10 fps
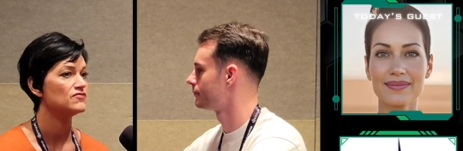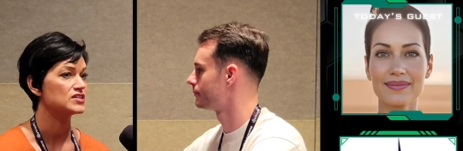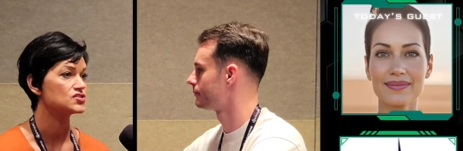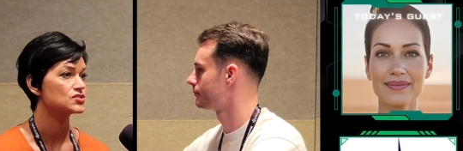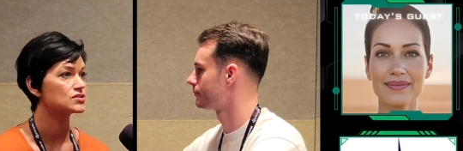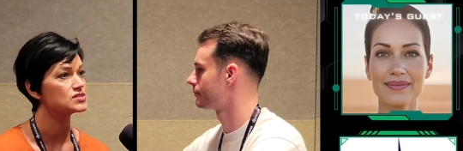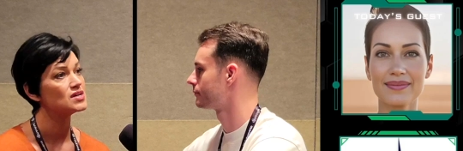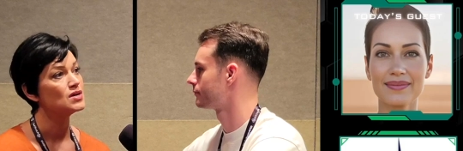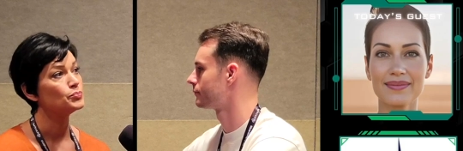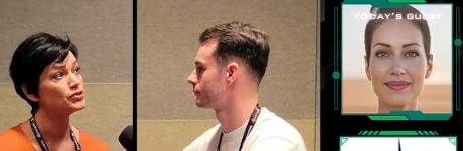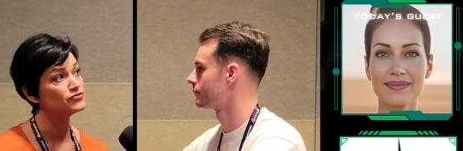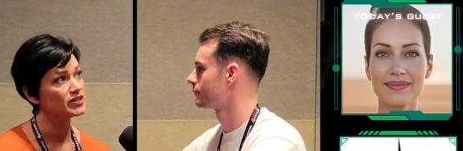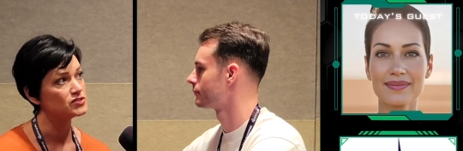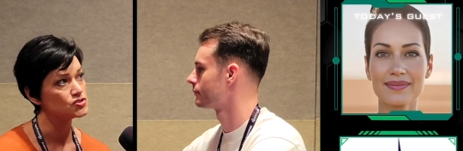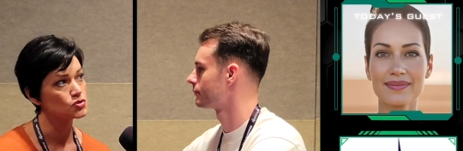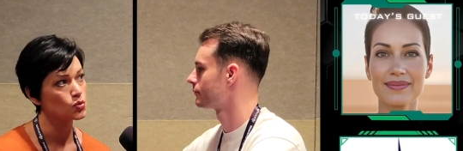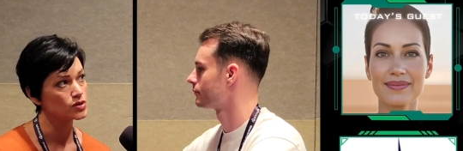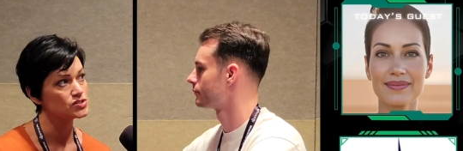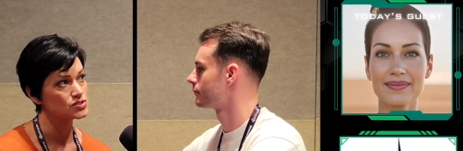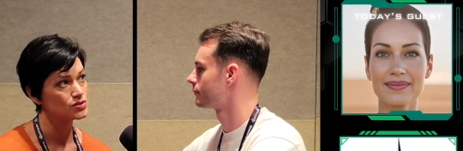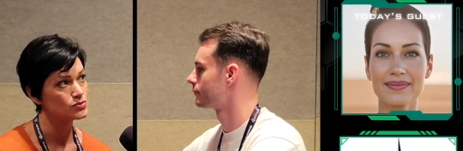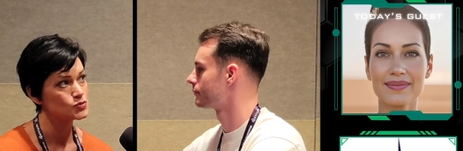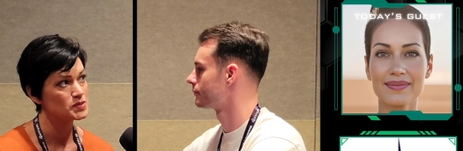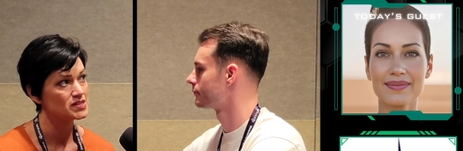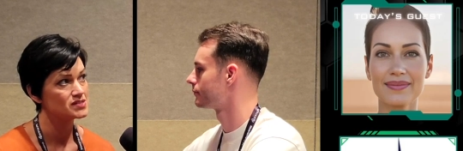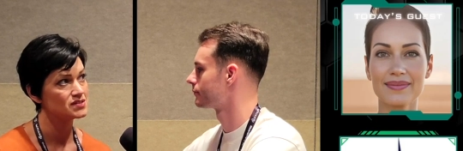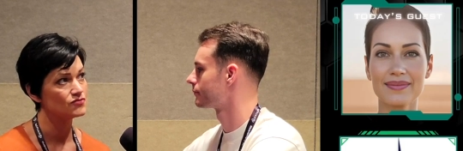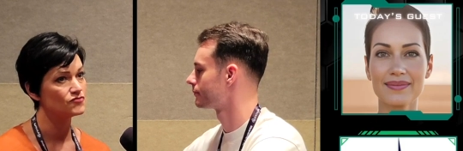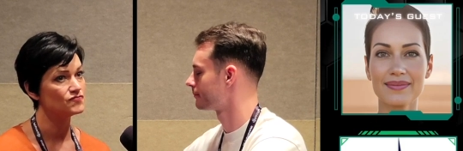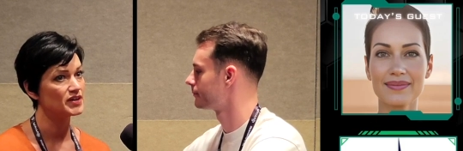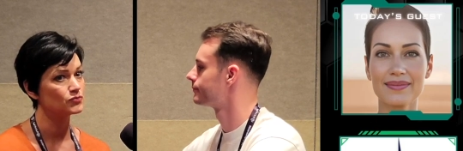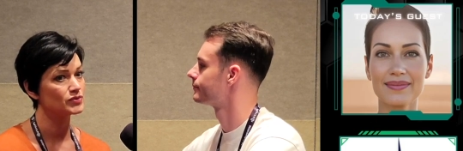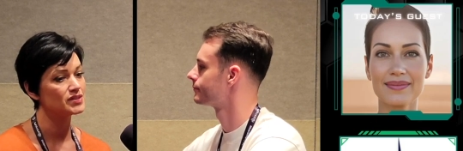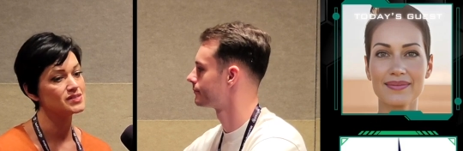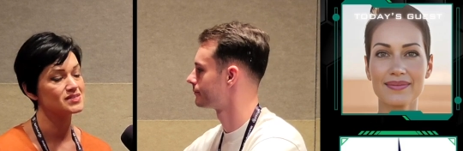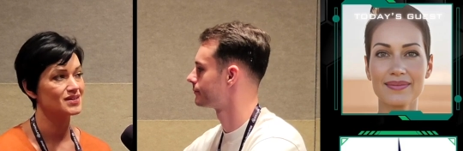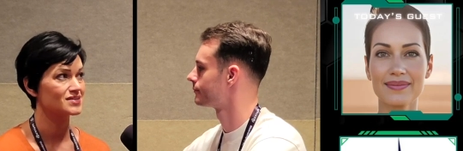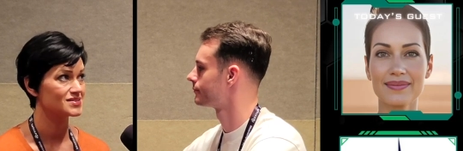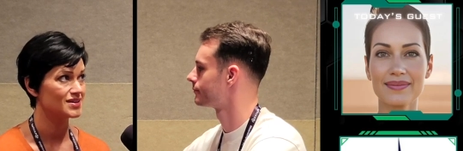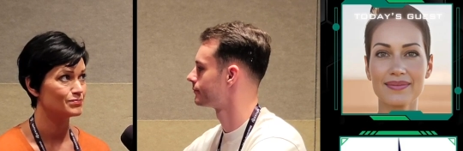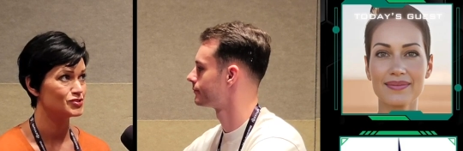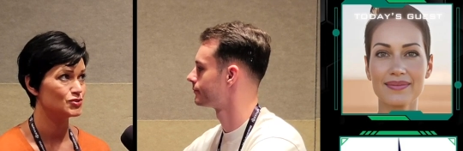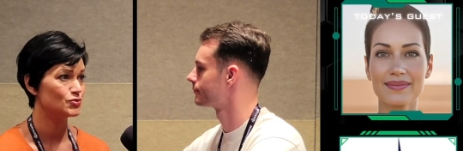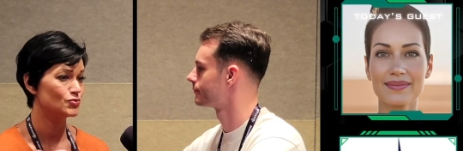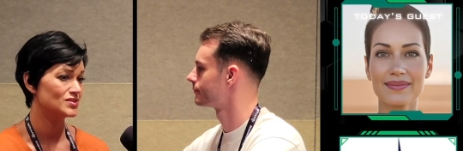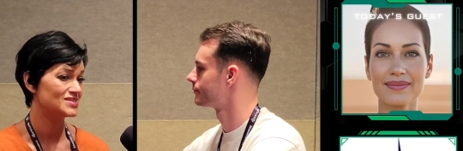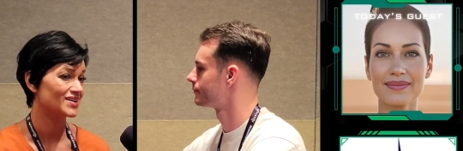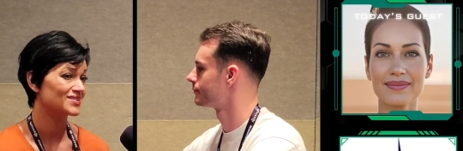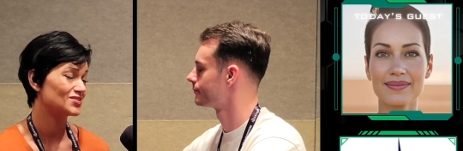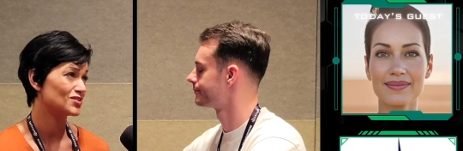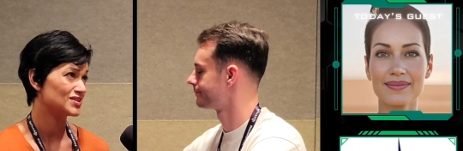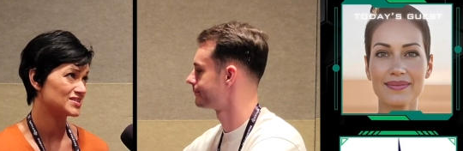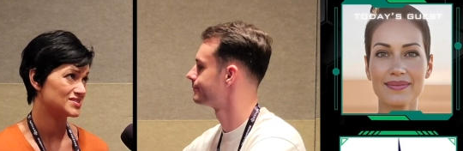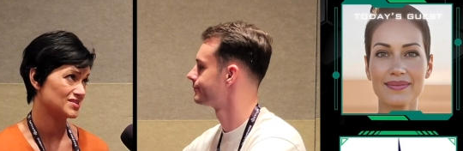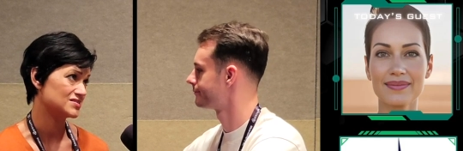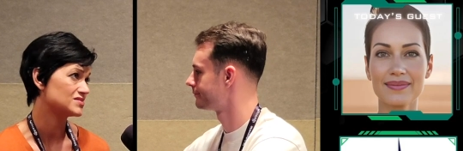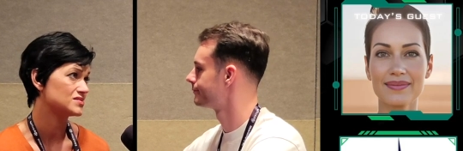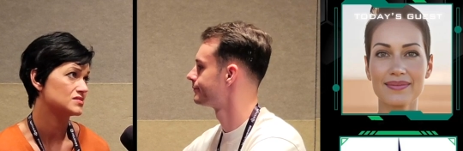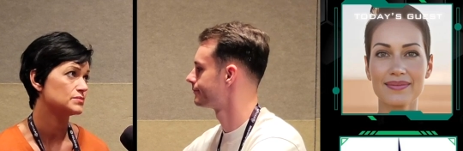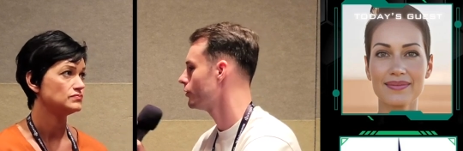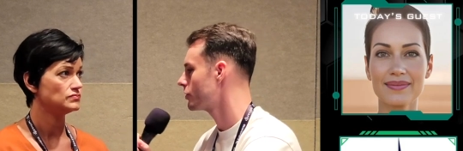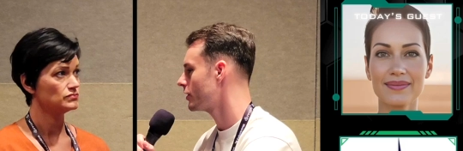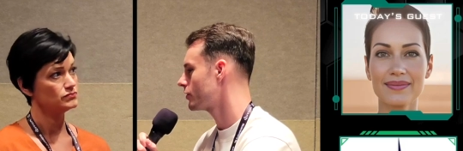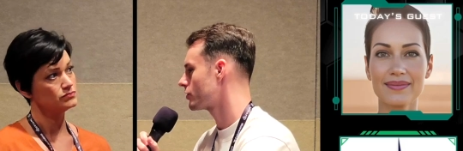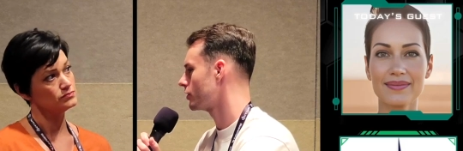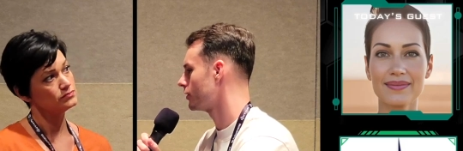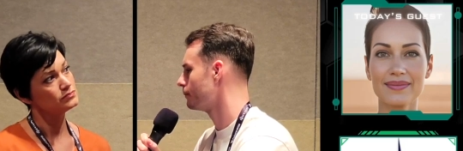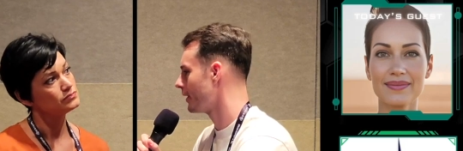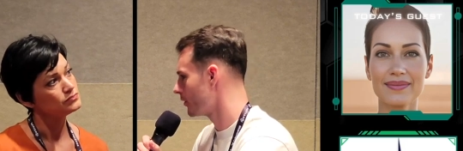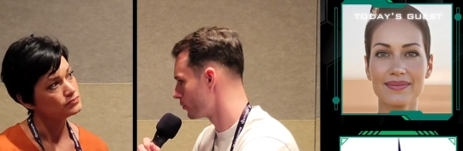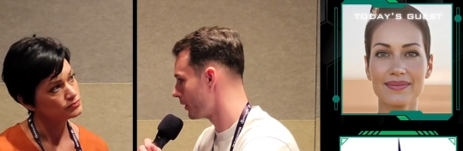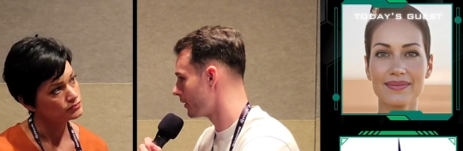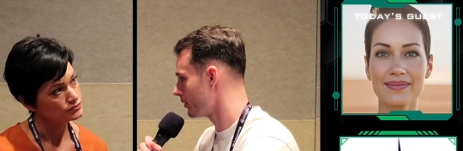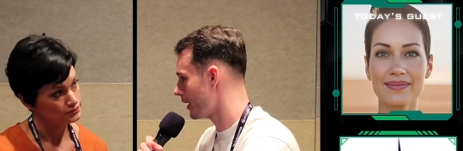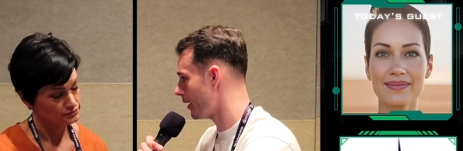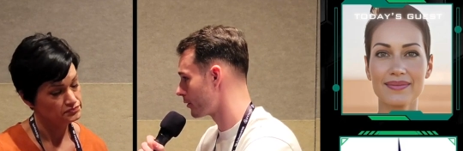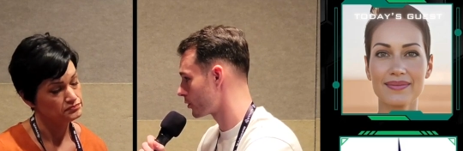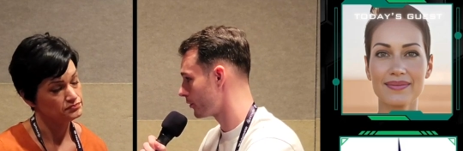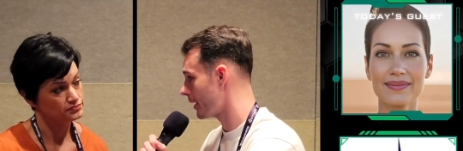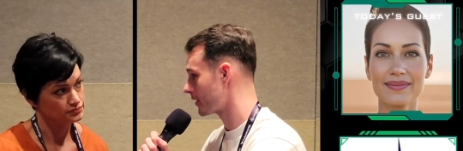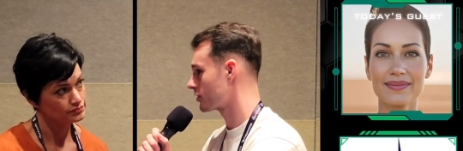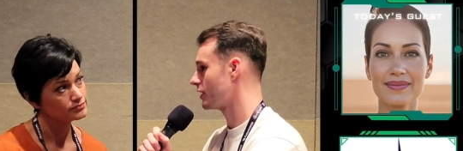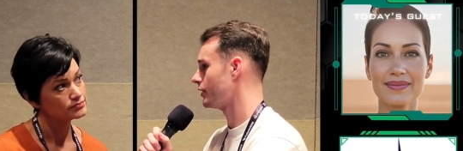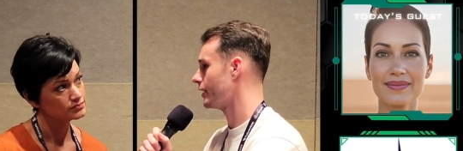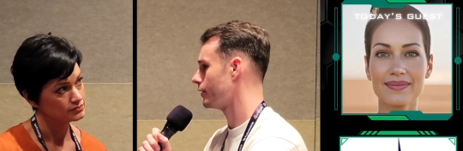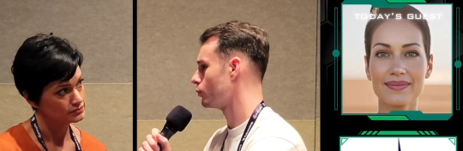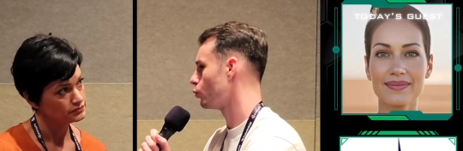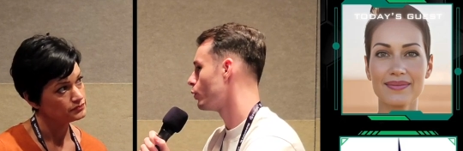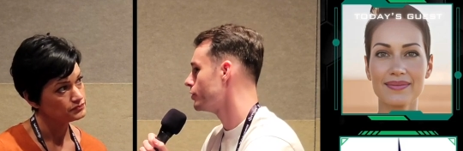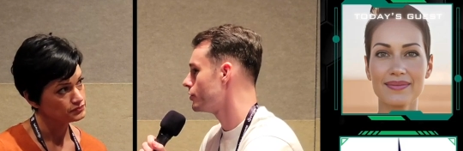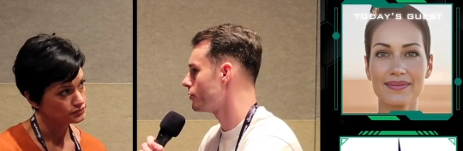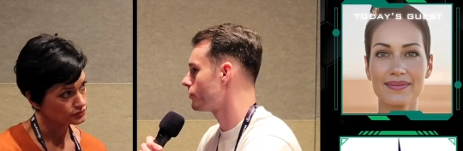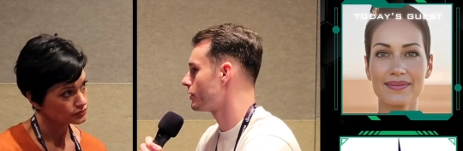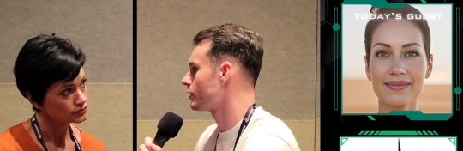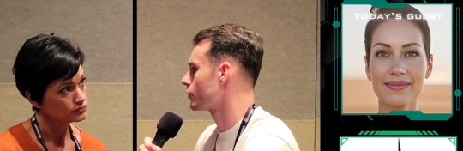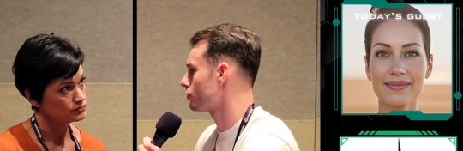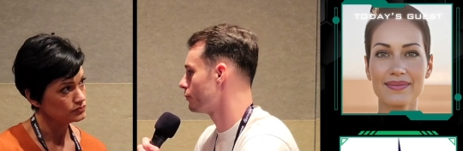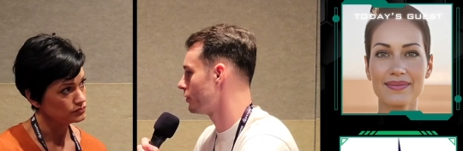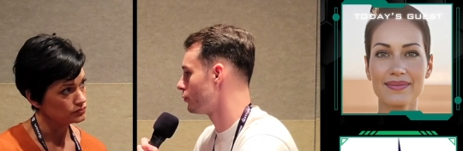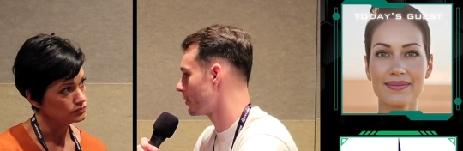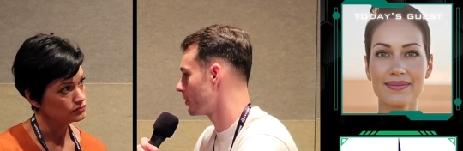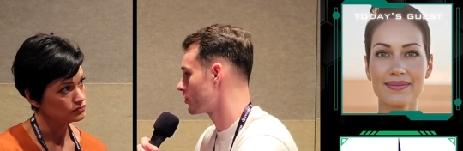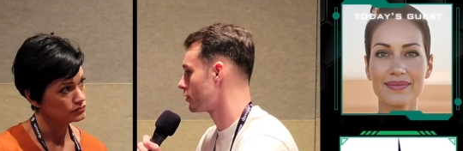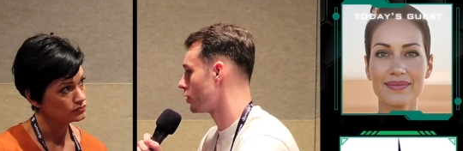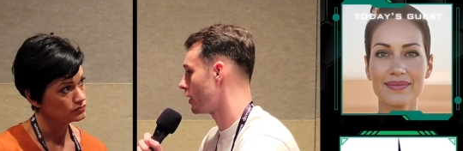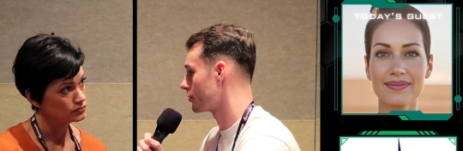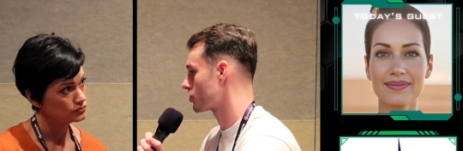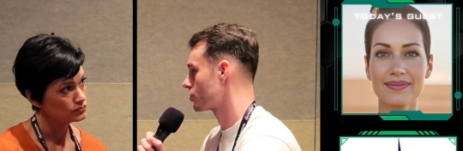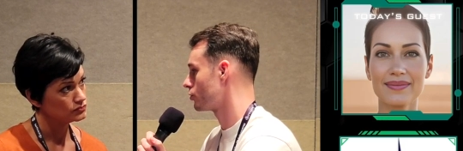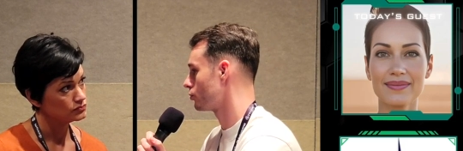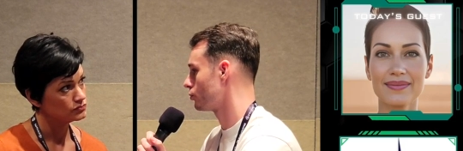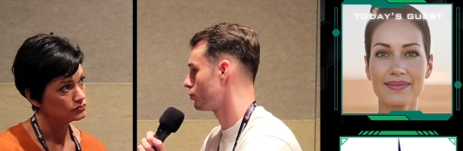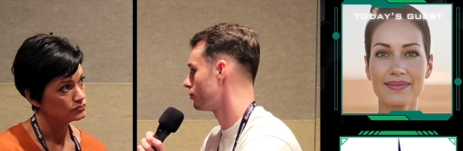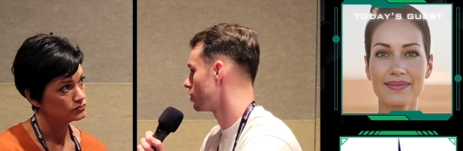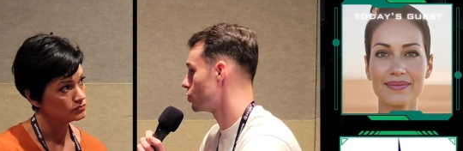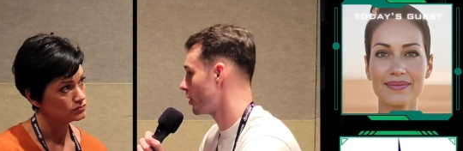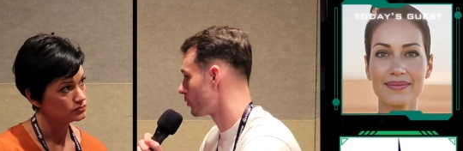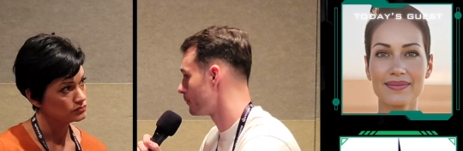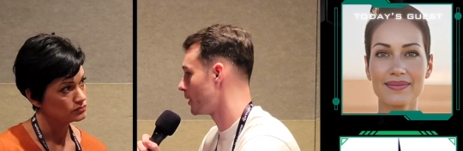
Speaker 1: investors put funds towards those because of that really is the next step to the tech that already exists.
Speaker 2: And you said it's in beta right now, correct? And then when do you think it'll be ready to launch to the general